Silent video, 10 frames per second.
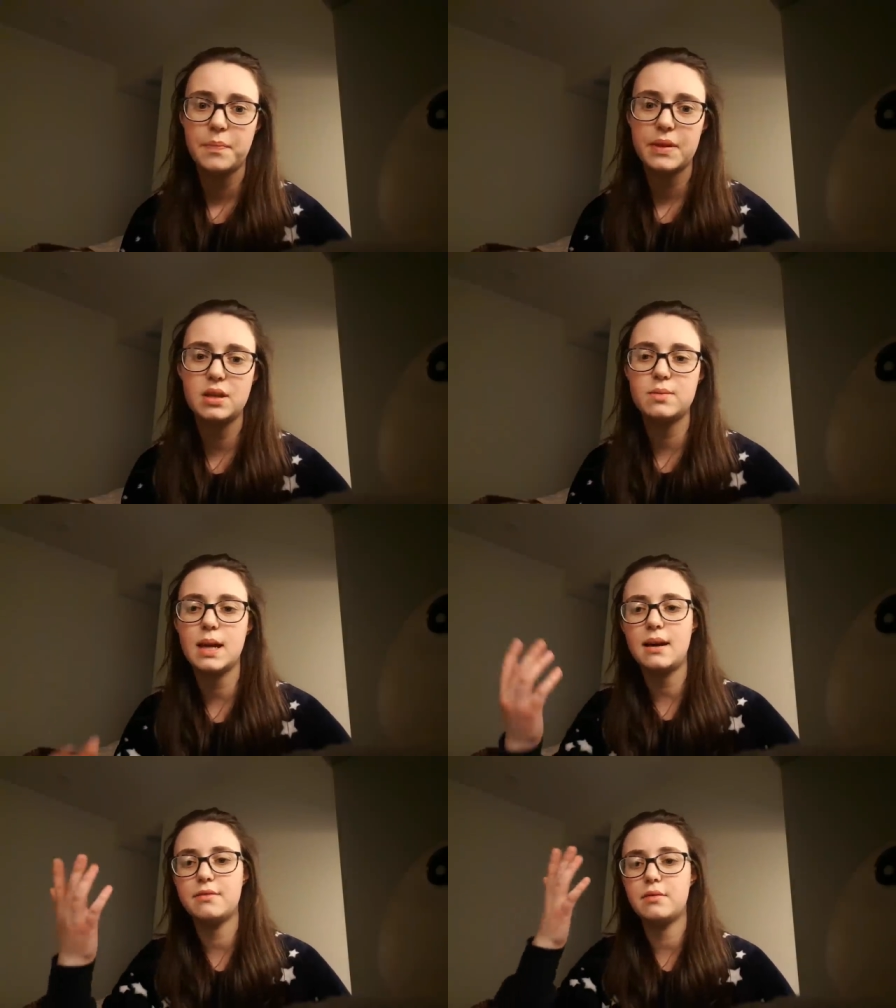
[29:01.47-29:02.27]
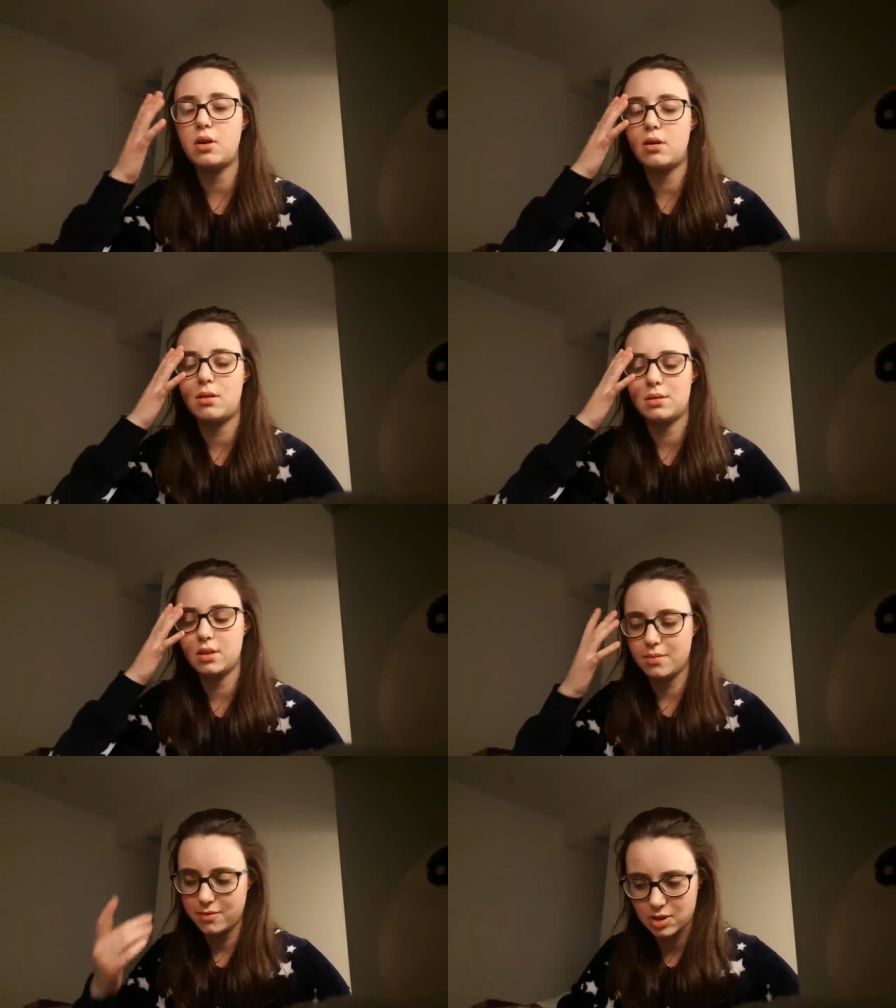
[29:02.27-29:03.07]
because we have our
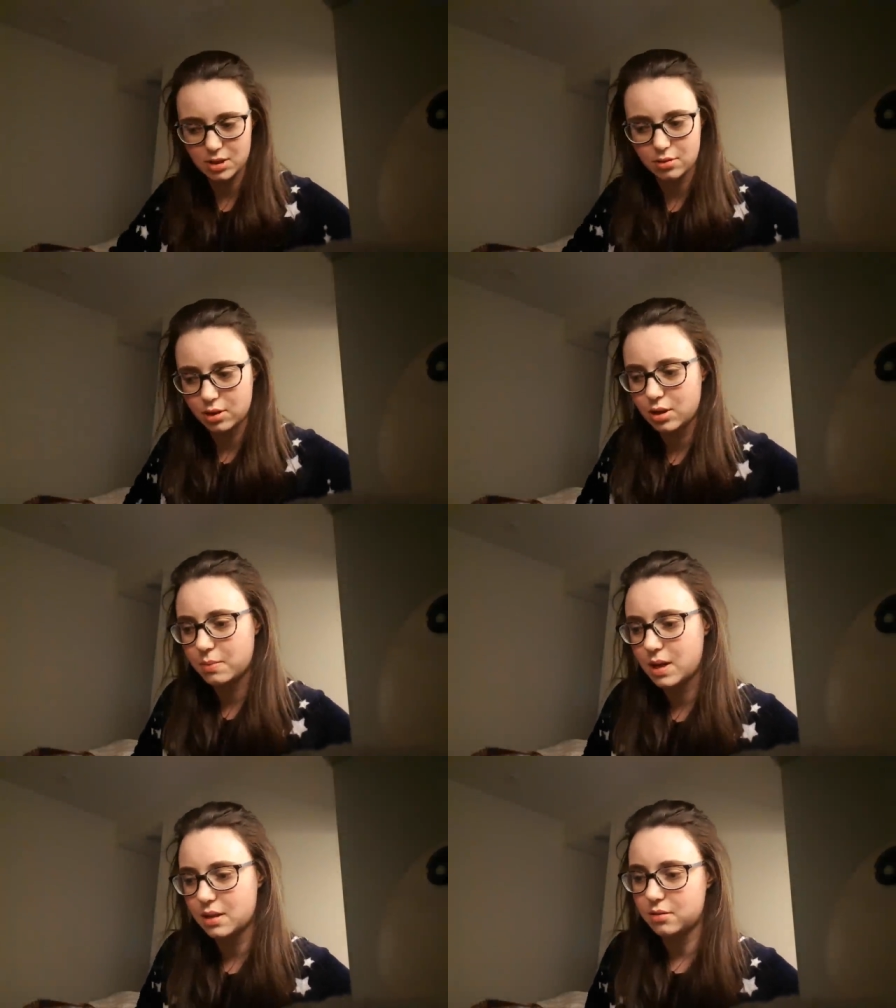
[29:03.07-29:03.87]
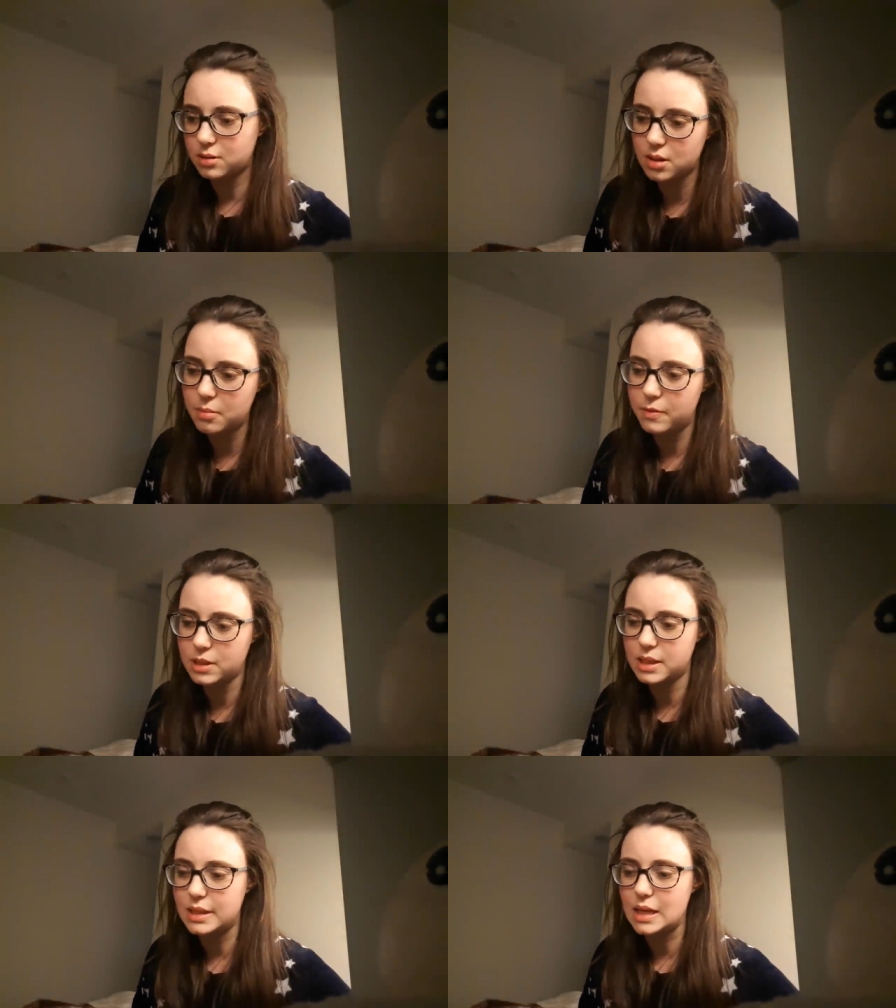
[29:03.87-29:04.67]
supervision group and our
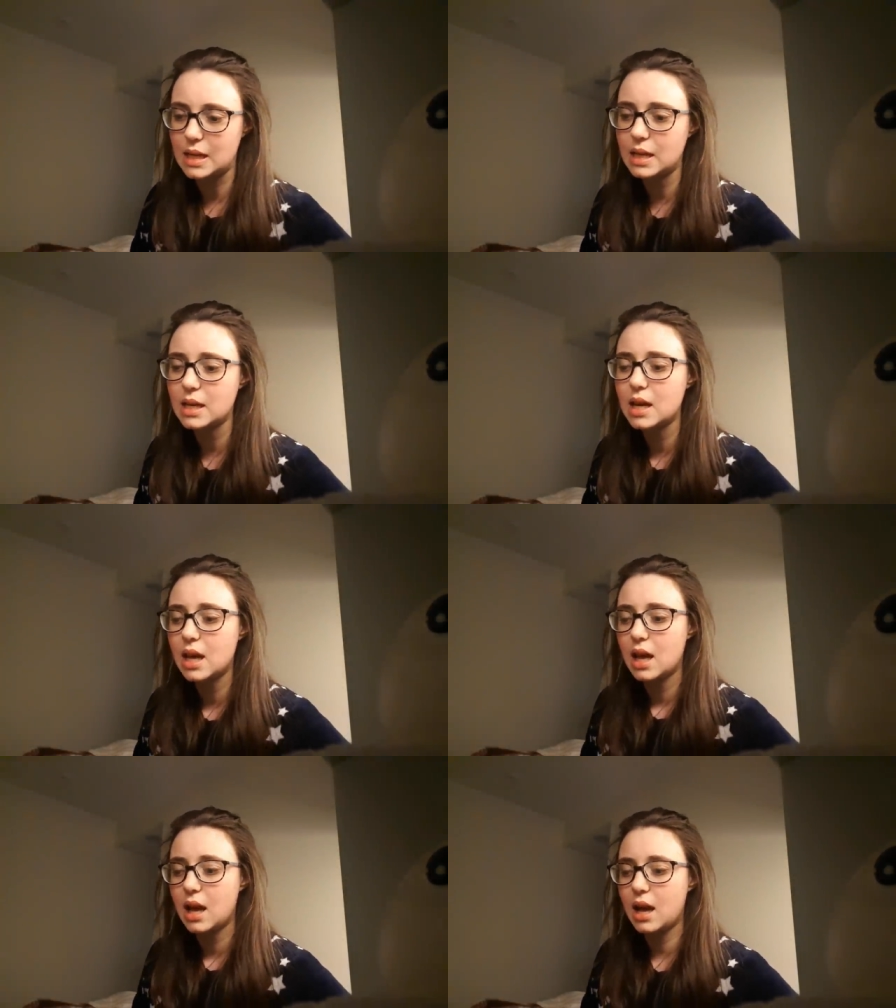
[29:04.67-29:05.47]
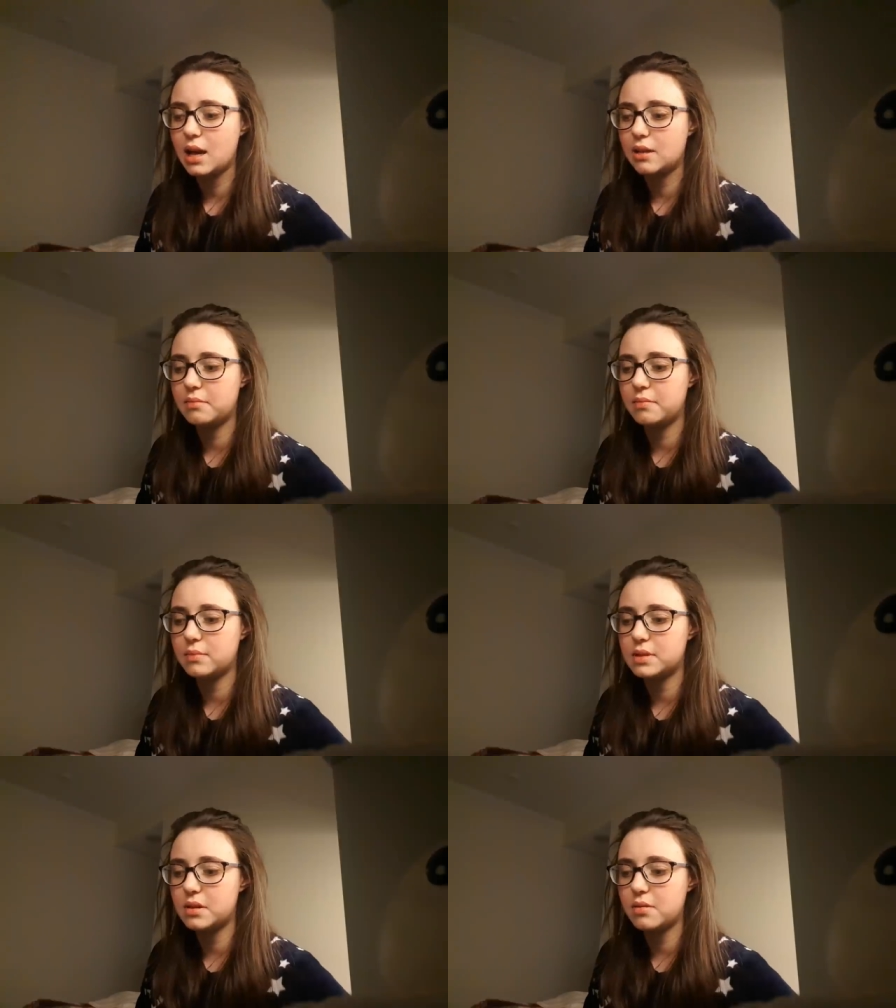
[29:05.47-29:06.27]
supervisors in it.
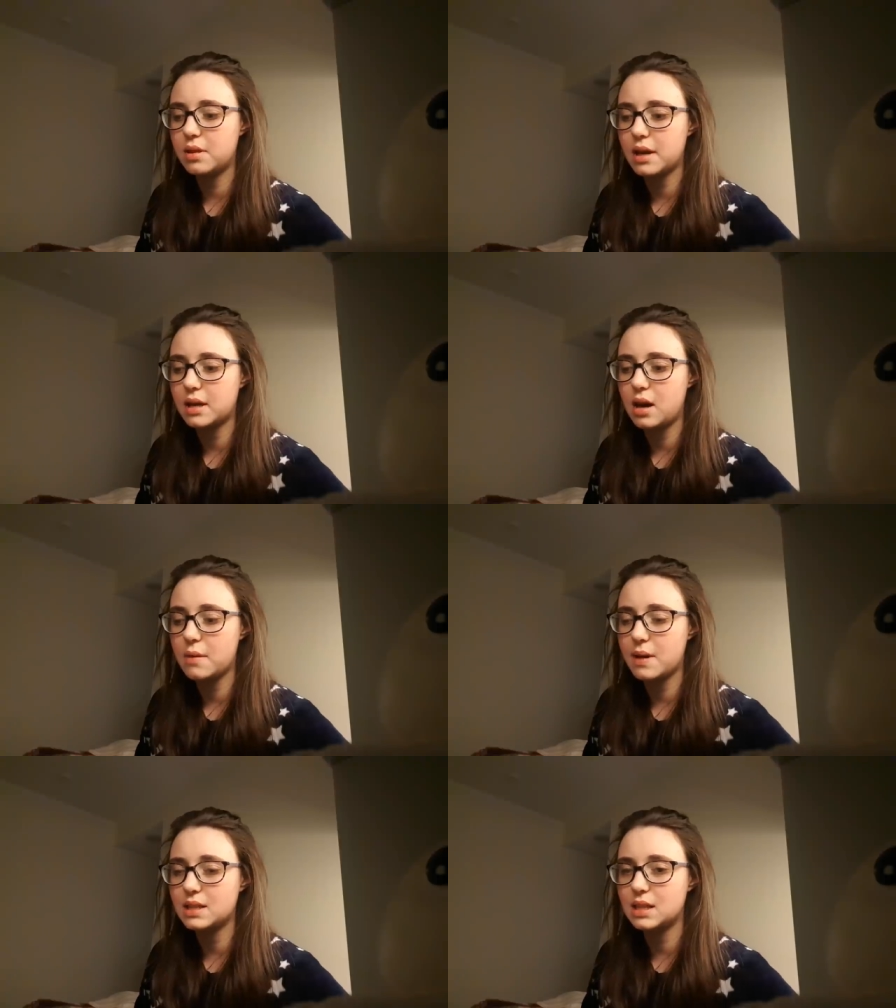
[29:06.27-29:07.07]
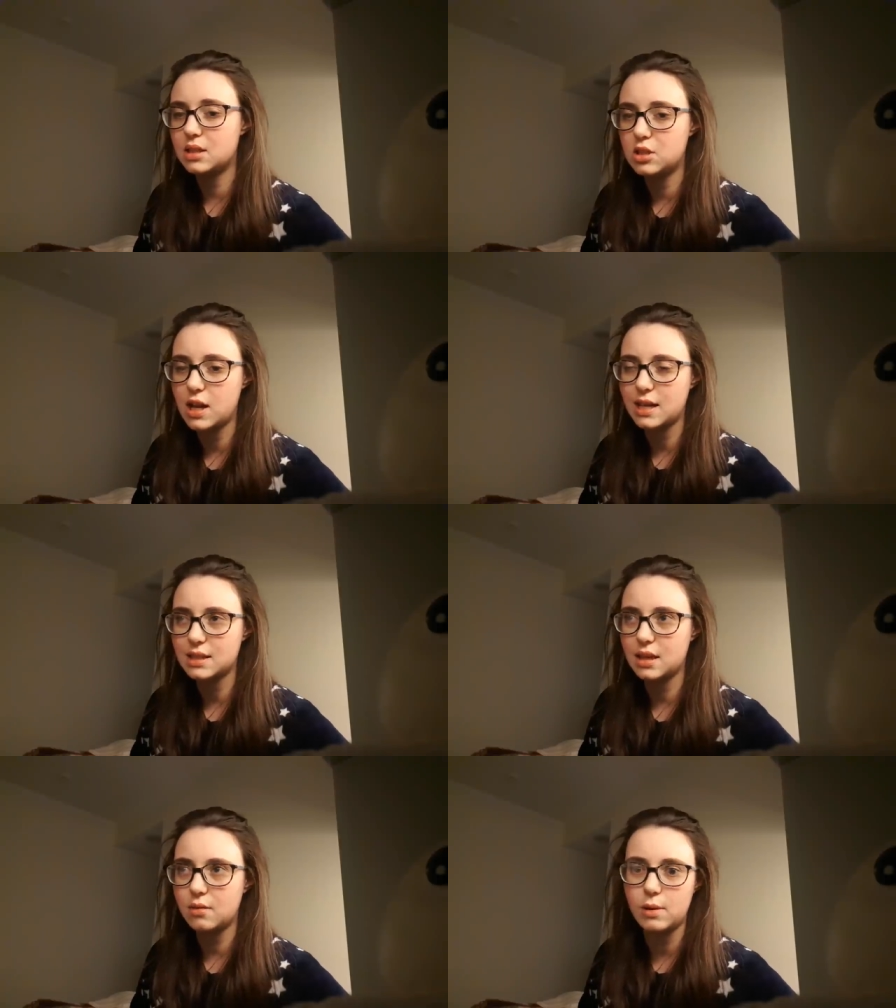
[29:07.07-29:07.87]
Um, so like I messaged
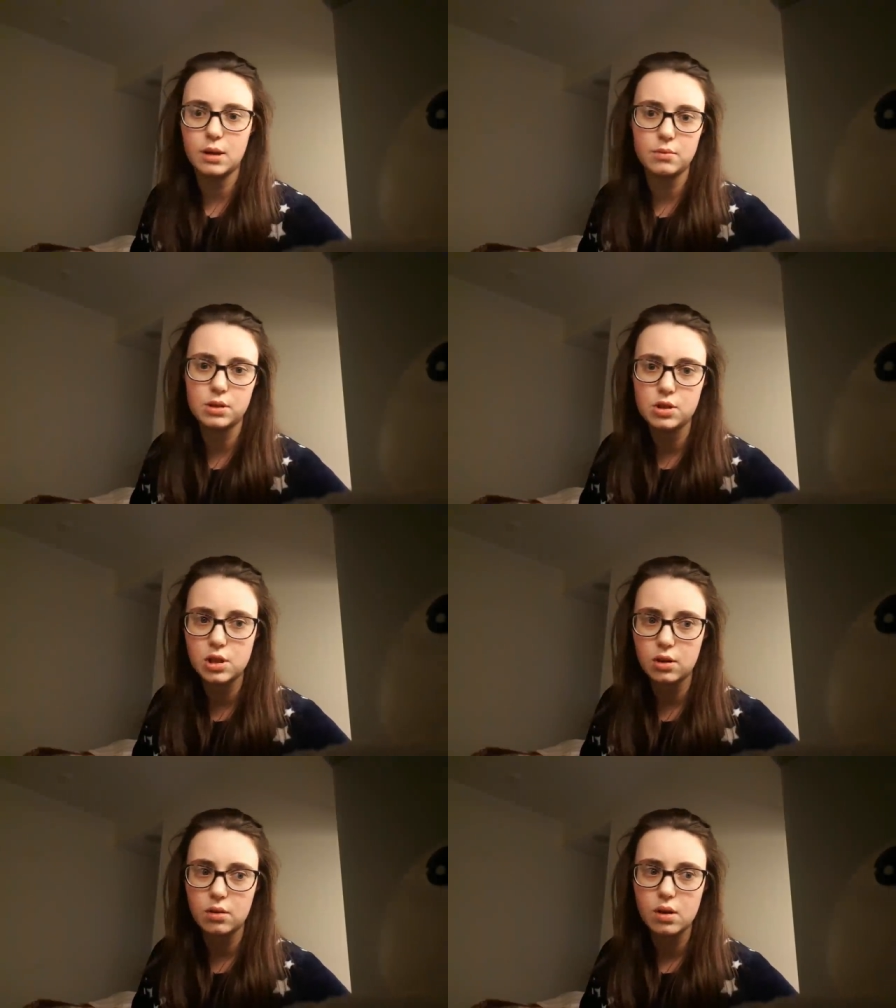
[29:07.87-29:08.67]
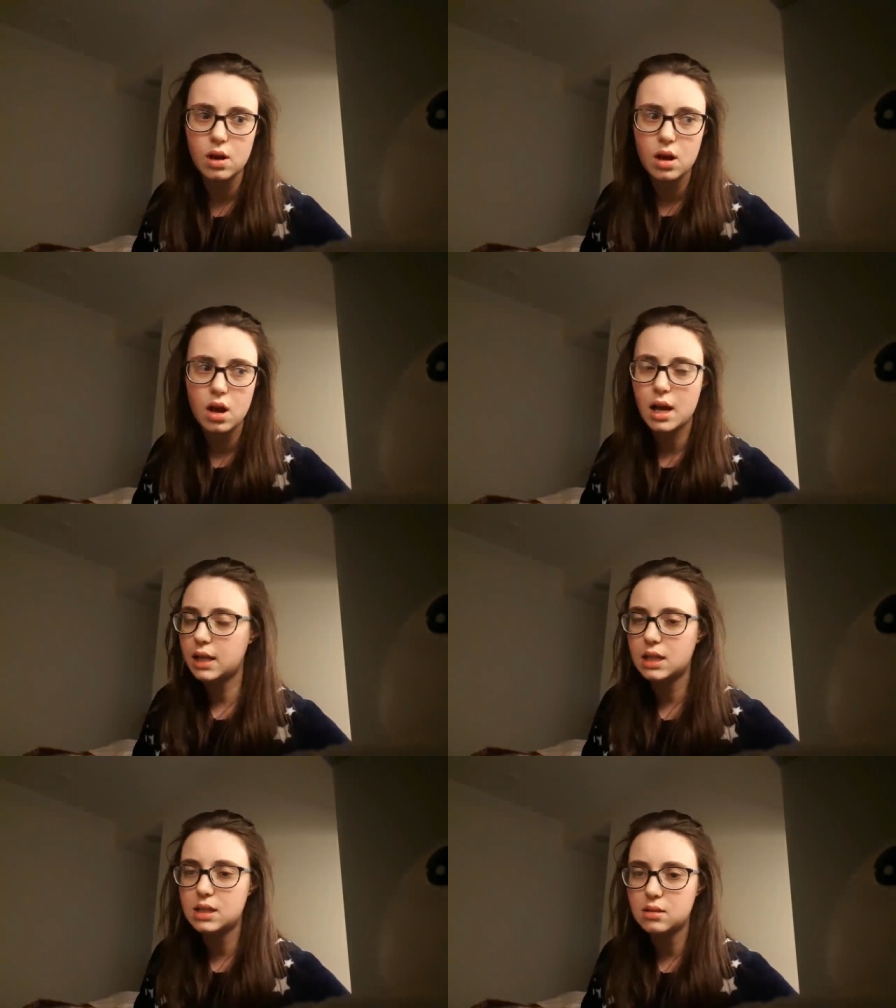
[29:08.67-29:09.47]
asking when it was due, and
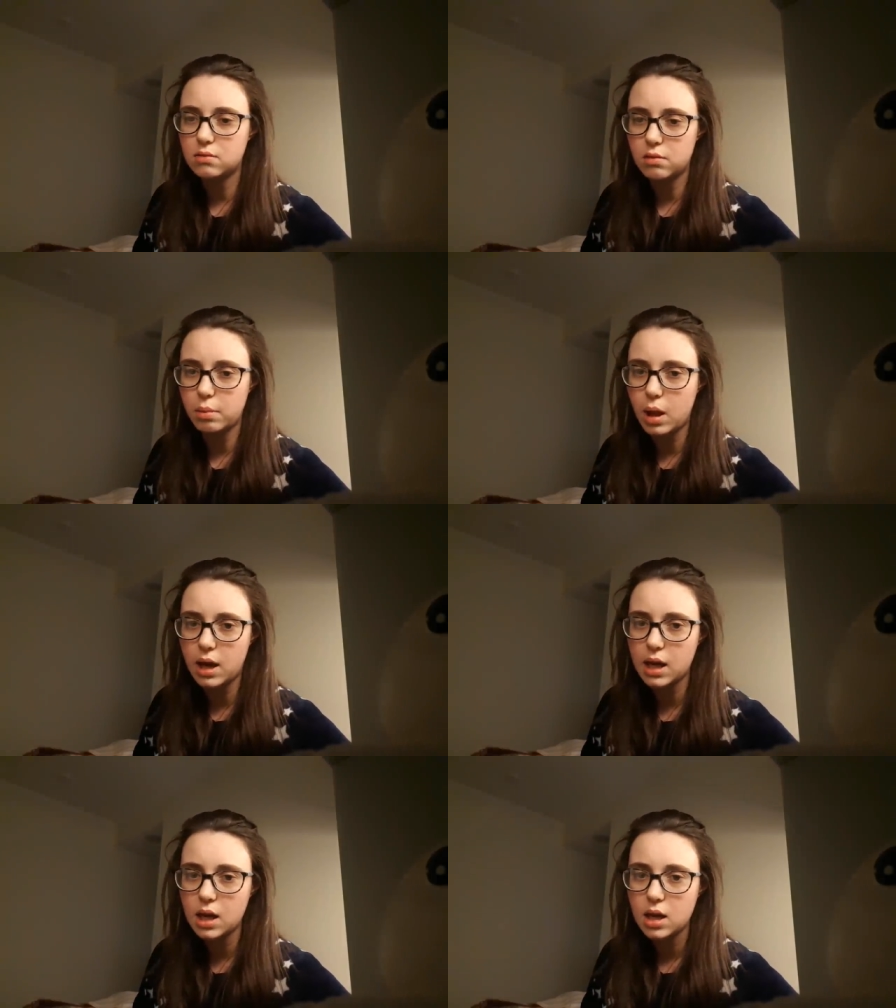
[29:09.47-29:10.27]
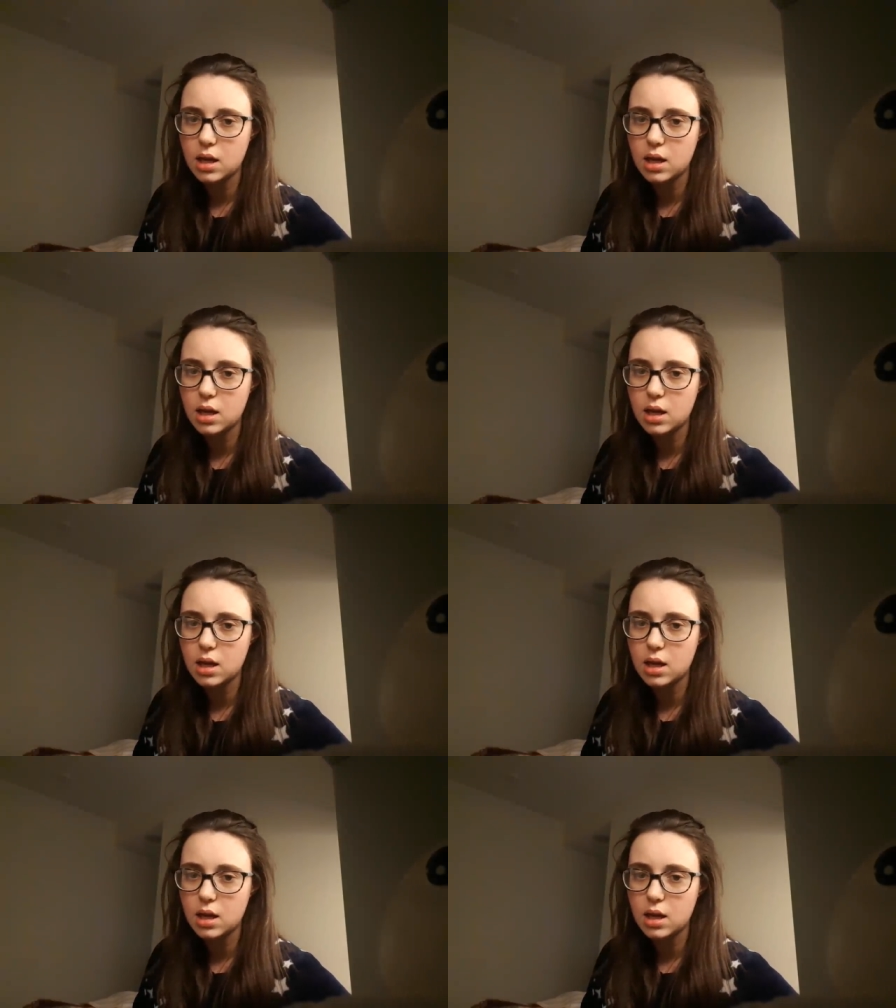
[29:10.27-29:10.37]
he didn't reply.